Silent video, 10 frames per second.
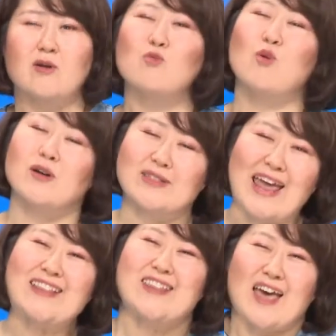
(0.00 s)
Well,
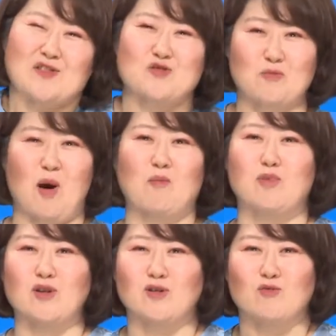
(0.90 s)
they tend to
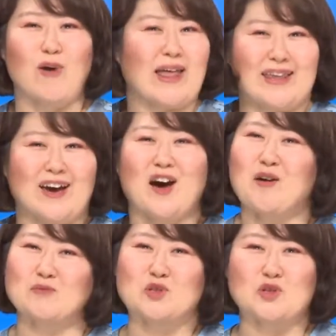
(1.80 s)
mumble when it
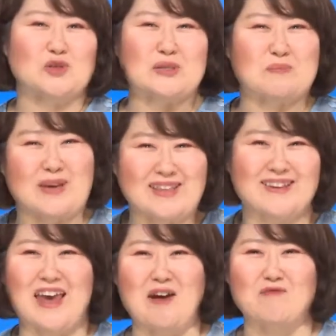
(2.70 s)
comes to
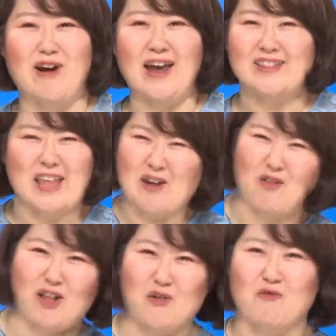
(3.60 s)
speed game, right? They
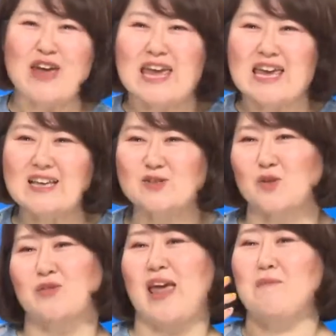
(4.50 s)
want to win,
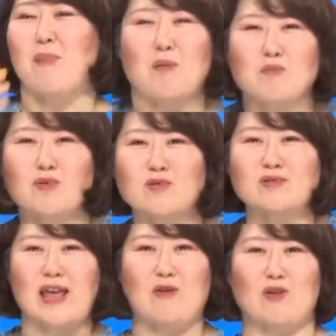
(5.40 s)
so they mumble,
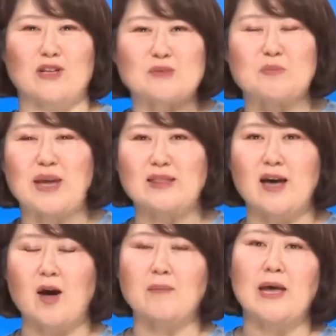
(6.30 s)
they want to speed
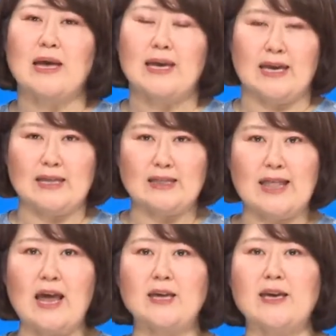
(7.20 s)
up. In
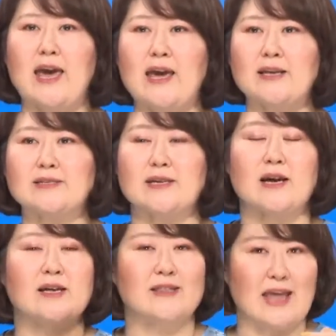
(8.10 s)
that case,
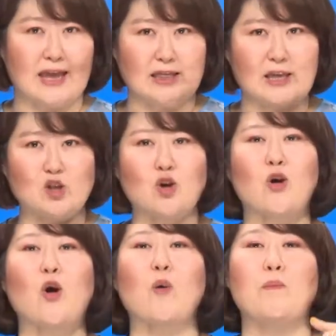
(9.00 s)
they need to
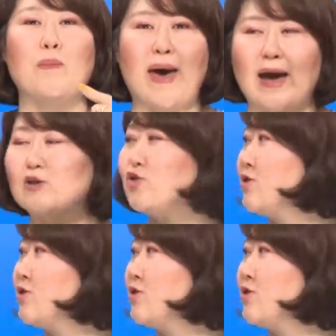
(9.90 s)
go back to